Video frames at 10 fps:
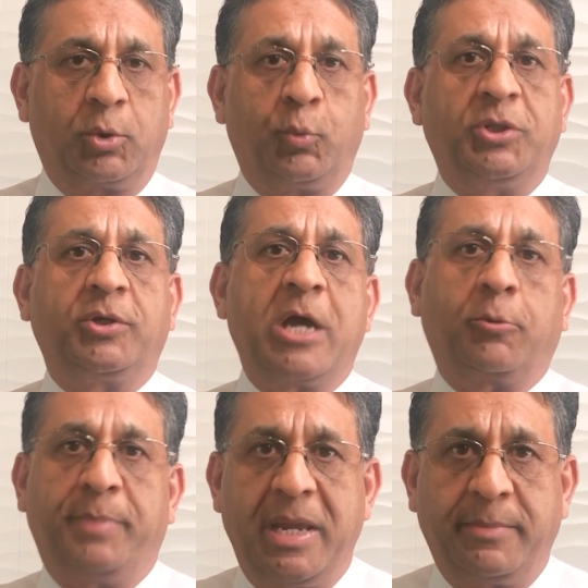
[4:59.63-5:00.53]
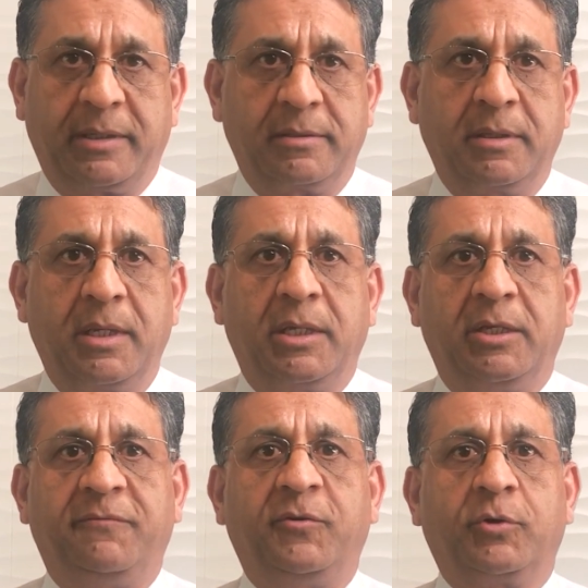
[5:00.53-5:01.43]
with your down payment.
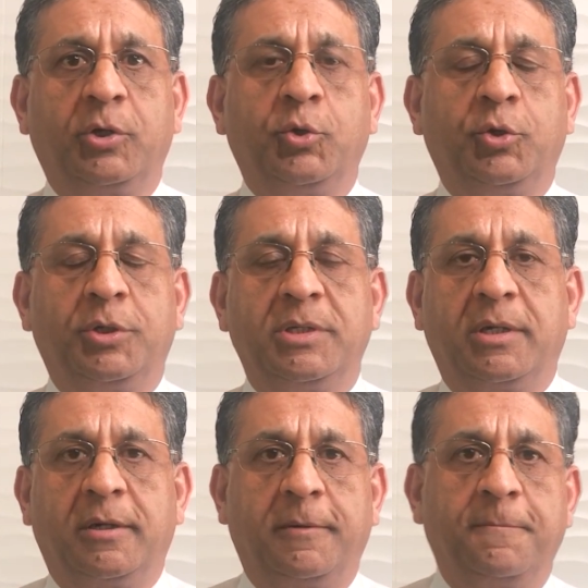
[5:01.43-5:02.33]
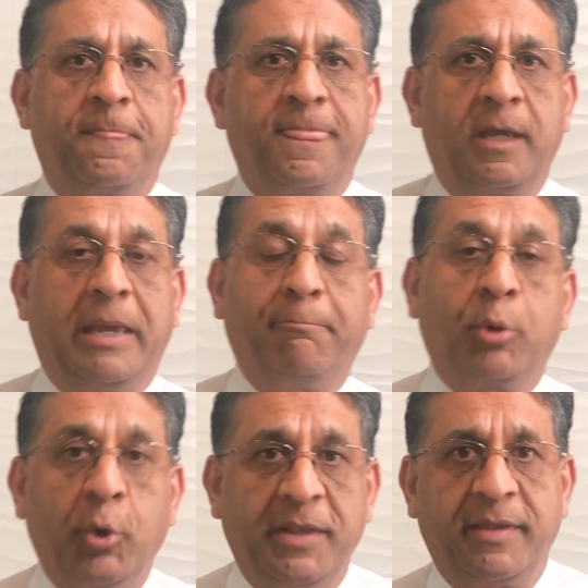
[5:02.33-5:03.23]
If you're a good uh,
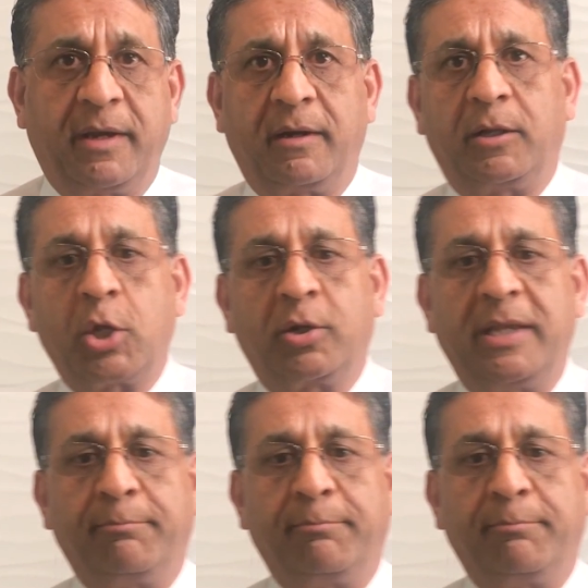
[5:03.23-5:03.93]
employee there, a lot of the